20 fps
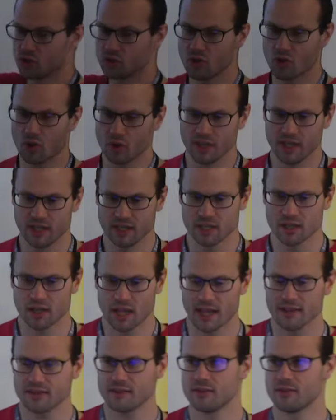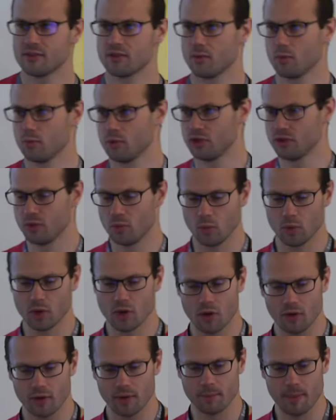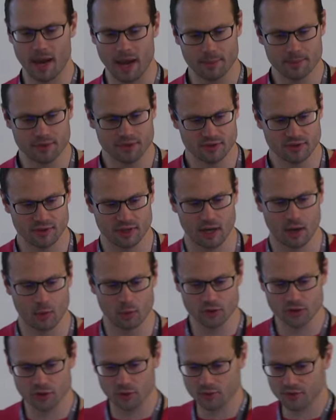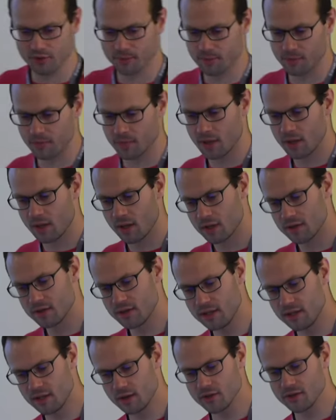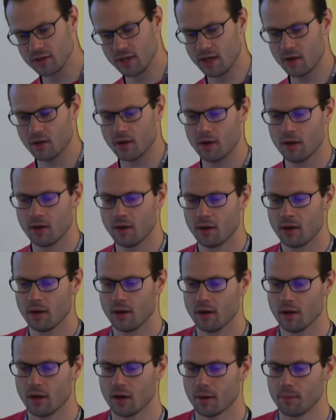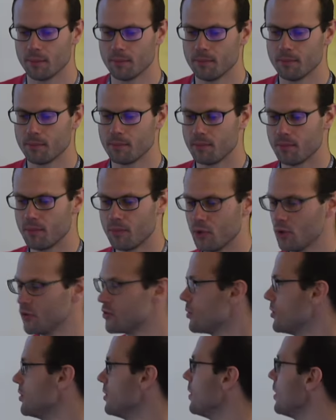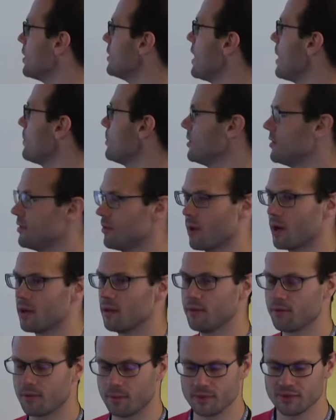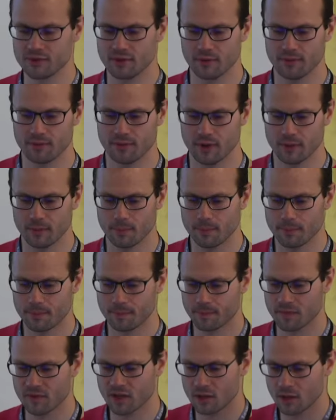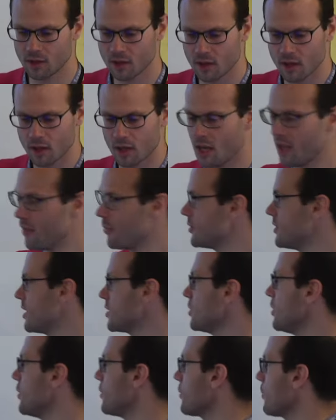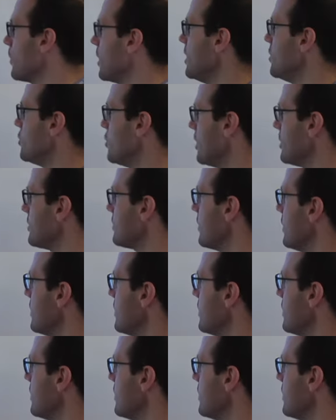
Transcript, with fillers: is called hidden classes, we'll call them maps, and I will show some details later. Um, those are adapted directly from the self VM. There's actually three JITs